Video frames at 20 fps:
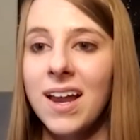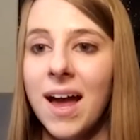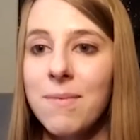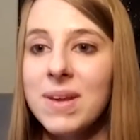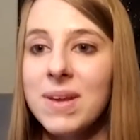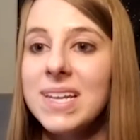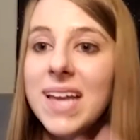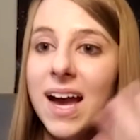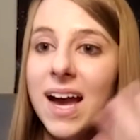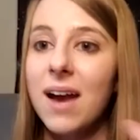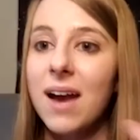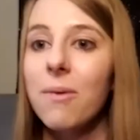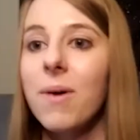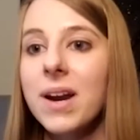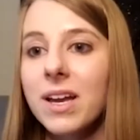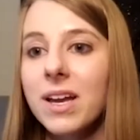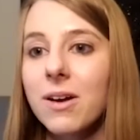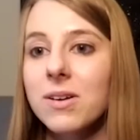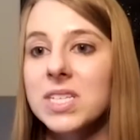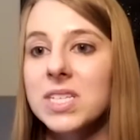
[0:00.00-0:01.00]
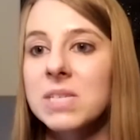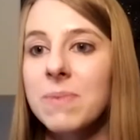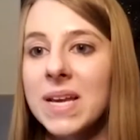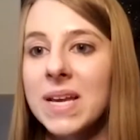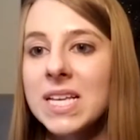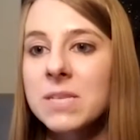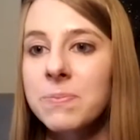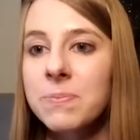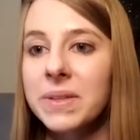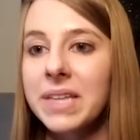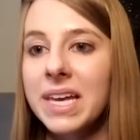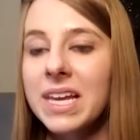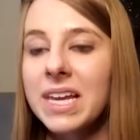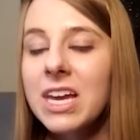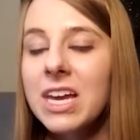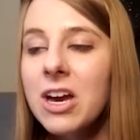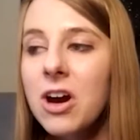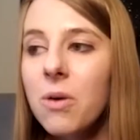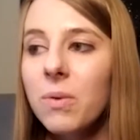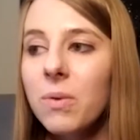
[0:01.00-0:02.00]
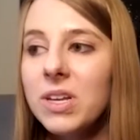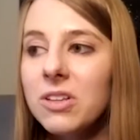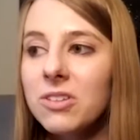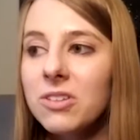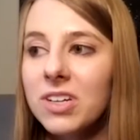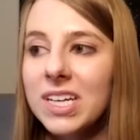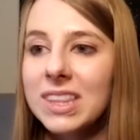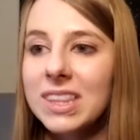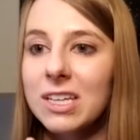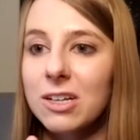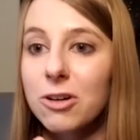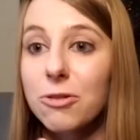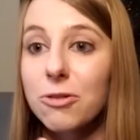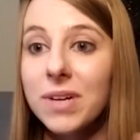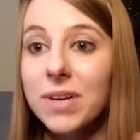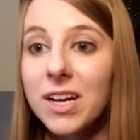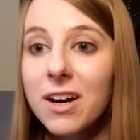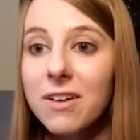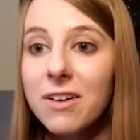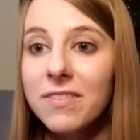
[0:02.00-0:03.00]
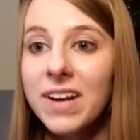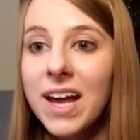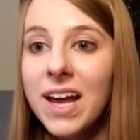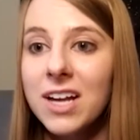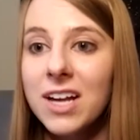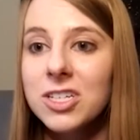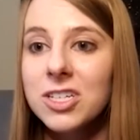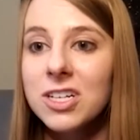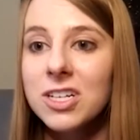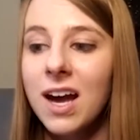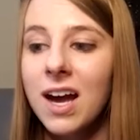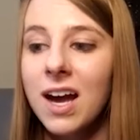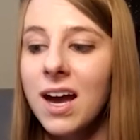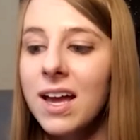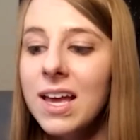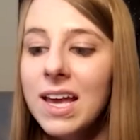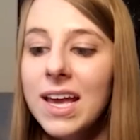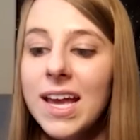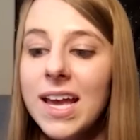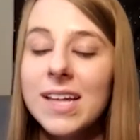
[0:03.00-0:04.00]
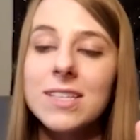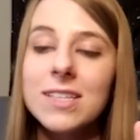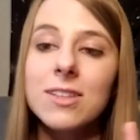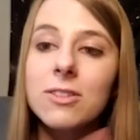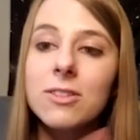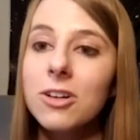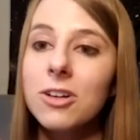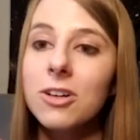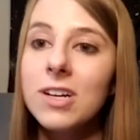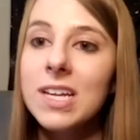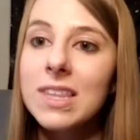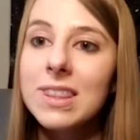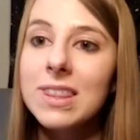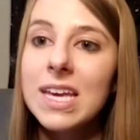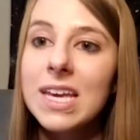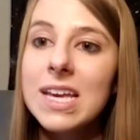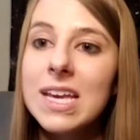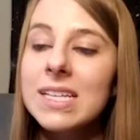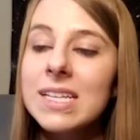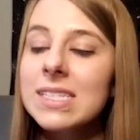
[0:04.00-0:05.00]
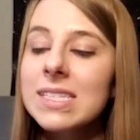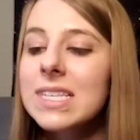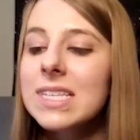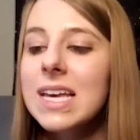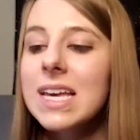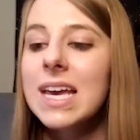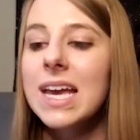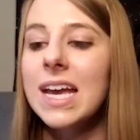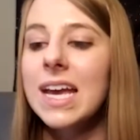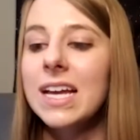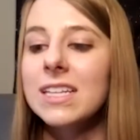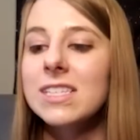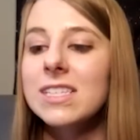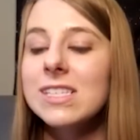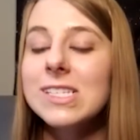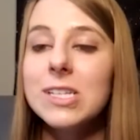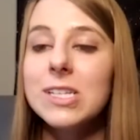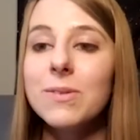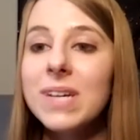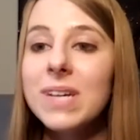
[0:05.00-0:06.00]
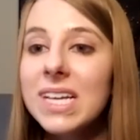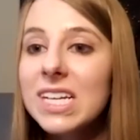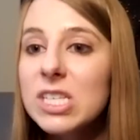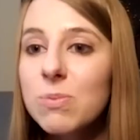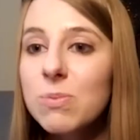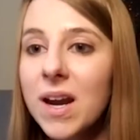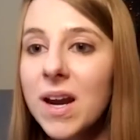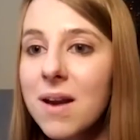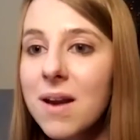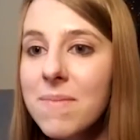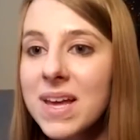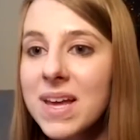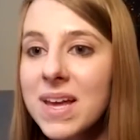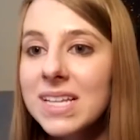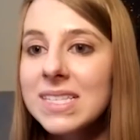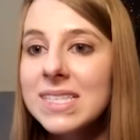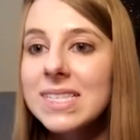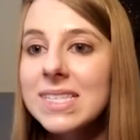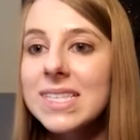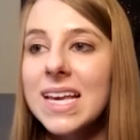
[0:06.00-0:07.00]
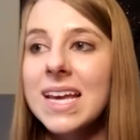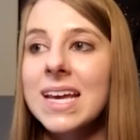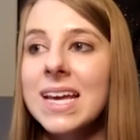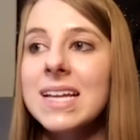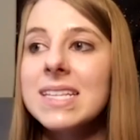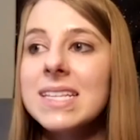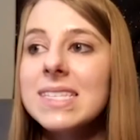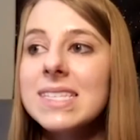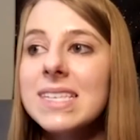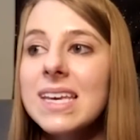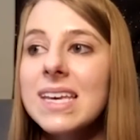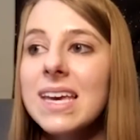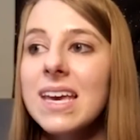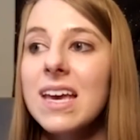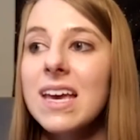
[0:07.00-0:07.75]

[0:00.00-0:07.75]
I want to go to space, but like when you look at the career of an astronaut, it's learning things, it's doing experiments, it's